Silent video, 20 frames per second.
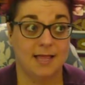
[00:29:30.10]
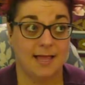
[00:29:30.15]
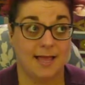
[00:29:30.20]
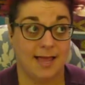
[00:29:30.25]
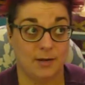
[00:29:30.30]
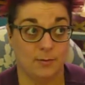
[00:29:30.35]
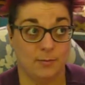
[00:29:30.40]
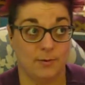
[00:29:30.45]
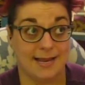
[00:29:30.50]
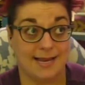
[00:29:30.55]

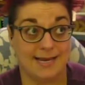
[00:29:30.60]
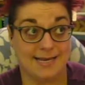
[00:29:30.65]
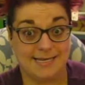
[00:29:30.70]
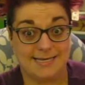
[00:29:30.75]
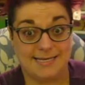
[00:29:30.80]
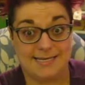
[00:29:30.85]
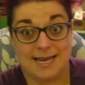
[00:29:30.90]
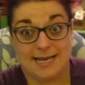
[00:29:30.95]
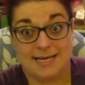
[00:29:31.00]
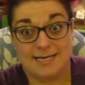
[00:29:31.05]
And when I
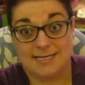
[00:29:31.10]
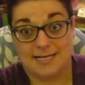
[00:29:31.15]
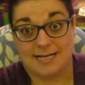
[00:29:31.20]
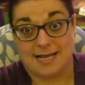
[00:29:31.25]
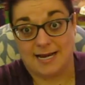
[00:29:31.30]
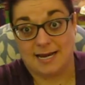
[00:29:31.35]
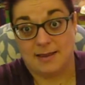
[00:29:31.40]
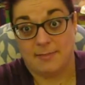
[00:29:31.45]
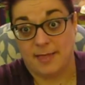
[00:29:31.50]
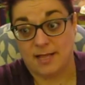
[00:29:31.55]
tend to
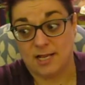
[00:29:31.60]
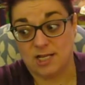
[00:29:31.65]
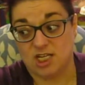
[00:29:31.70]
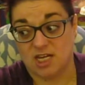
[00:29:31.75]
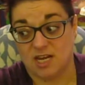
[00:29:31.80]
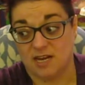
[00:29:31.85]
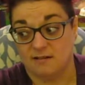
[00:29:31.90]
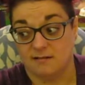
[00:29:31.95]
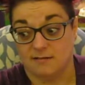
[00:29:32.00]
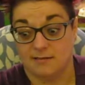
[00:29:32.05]
kind of
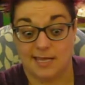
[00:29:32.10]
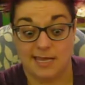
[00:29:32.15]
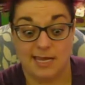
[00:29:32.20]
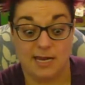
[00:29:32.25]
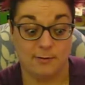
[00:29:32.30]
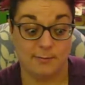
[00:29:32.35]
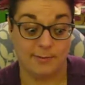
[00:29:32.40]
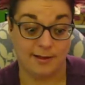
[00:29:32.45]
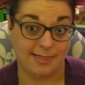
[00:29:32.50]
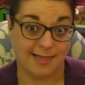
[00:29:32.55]
mention or they
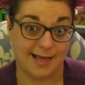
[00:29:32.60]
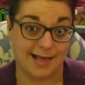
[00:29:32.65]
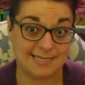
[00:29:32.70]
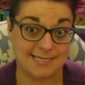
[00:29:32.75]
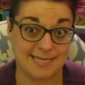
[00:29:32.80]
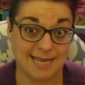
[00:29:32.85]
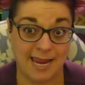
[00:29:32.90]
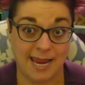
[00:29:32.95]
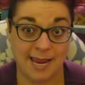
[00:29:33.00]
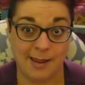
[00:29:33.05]
hear my
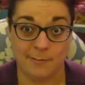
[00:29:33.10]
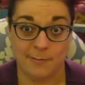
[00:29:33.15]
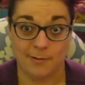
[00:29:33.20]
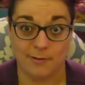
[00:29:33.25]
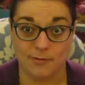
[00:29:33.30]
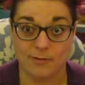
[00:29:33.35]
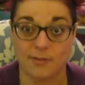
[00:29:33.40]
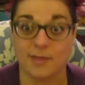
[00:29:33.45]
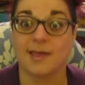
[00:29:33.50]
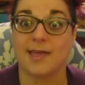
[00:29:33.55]
last name, or
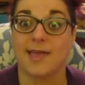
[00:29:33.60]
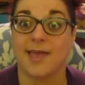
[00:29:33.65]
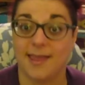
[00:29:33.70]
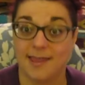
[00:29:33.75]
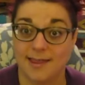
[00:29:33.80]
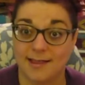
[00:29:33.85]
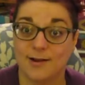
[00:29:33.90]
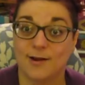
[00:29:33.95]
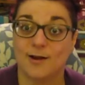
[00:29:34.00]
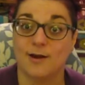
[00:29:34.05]
they're like,
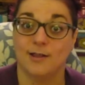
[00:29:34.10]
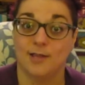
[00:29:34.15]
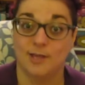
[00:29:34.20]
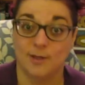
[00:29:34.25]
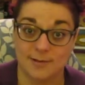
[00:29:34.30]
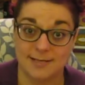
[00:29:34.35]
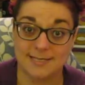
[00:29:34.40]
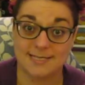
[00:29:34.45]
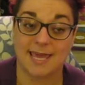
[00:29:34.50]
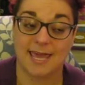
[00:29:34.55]
hey, are
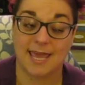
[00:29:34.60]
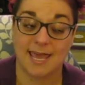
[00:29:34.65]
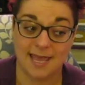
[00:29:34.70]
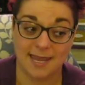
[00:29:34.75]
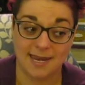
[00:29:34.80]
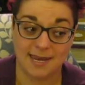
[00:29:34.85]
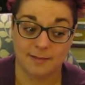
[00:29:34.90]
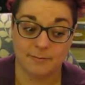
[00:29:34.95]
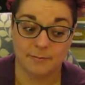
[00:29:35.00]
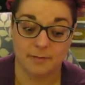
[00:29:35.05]
you his
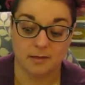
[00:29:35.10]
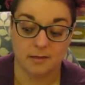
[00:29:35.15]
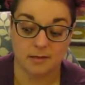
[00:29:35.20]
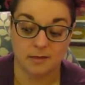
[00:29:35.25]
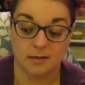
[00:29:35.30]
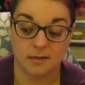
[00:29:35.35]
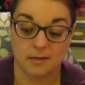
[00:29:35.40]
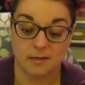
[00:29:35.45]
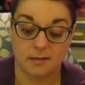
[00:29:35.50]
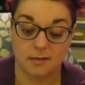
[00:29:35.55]
kid? And I'm like,
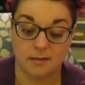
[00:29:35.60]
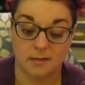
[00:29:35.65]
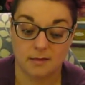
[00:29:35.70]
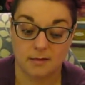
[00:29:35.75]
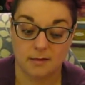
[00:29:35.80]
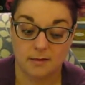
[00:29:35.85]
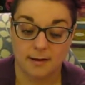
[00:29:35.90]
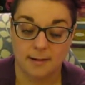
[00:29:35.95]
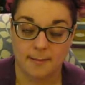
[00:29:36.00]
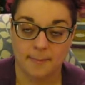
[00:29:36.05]

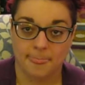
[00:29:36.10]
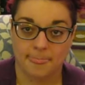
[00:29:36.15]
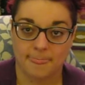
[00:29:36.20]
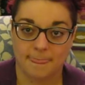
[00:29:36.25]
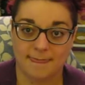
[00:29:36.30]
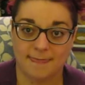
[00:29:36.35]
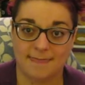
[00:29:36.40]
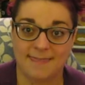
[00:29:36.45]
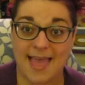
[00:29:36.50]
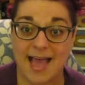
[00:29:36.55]
yeah.
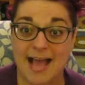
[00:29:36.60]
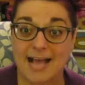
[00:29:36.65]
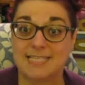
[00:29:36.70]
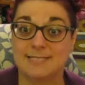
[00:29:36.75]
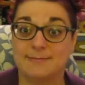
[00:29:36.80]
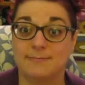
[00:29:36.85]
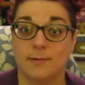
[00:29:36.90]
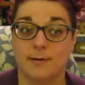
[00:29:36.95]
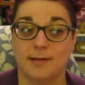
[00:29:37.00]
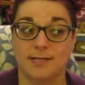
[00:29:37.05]
And then they
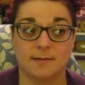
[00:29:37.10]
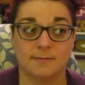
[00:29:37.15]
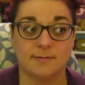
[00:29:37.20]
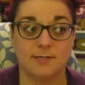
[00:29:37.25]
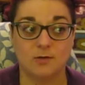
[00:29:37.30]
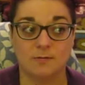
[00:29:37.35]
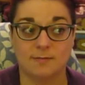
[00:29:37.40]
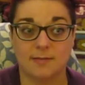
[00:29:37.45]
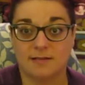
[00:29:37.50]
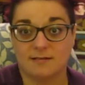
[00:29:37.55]
ask me what he's up
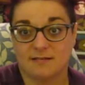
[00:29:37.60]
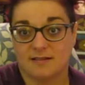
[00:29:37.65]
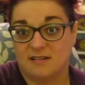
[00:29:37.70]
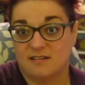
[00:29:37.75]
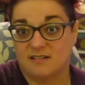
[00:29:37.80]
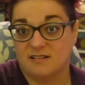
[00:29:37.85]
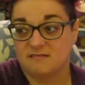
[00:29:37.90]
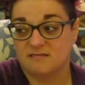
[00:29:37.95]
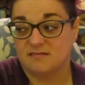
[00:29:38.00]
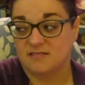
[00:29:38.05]
to. I'm like, I
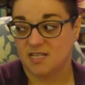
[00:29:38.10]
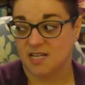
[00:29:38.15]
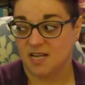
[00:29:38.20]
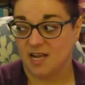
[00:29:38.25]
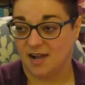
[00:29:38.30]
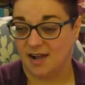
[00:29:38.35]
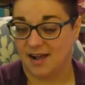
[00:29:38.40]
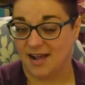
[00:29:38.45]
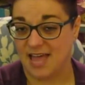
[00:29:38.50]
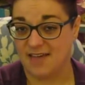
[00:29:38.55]
don't know.
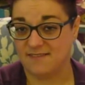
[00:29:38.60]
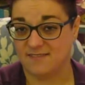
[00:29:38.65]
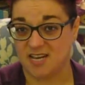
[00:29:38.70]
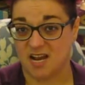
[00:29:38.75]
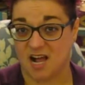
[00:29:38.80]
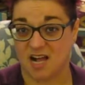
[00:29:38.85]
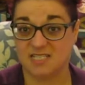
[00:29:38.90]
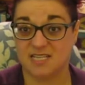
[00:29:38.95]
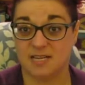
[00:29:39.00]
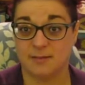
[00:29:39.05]
I haven't
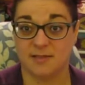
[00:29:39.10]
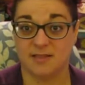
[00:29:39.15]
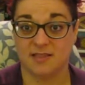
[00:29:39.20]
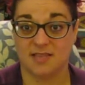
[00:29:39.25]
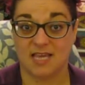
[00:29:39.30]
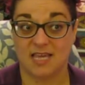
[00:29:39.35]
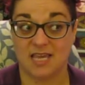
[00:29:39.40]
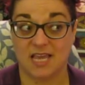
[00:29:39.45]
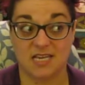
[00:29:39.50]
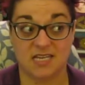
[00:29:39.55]
talked to him in
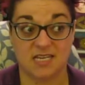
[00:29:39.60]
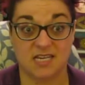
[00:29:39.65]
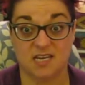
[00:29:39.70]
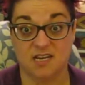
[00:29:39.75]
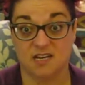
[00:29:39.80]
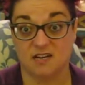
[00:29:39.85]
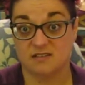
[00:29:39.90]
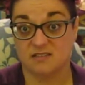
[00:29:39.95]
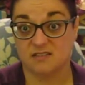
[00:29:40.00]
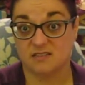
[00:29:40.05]
like 18
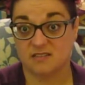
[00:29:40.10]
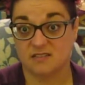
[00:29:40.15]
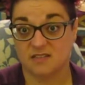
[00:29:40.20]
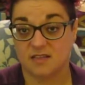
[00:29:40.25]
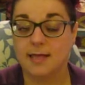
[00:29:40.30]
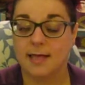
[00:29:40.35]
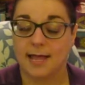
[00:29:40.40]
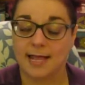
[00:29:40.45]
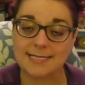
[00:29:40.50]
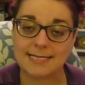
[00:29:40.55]
years.
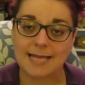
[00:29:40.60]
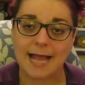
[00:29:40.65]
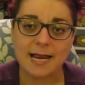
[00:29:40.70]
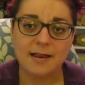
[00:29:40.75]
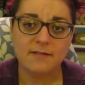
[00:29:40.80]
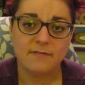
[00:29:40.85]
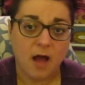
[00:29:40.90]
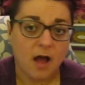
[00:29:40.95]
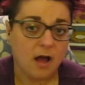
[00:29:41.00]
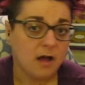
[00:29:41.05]
It's
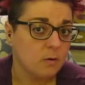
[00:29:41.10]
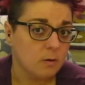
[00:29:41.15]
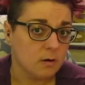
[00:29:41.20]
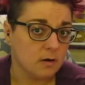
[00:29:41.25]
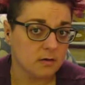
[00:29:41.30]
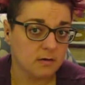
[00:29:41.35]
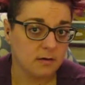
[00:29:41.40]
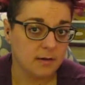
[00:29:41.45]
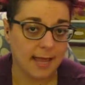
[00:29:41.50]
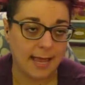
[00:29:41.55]
kind of
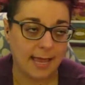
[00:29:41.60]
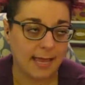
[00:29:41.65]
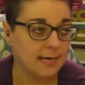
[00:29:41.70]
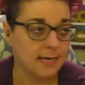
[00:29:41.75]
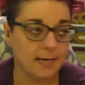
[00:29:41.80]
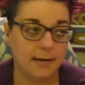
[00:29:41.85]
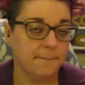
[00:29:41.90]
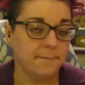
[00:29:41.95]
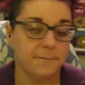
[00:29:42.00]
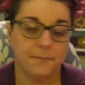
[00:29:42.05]
awkward.
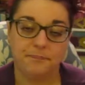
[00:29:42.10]
And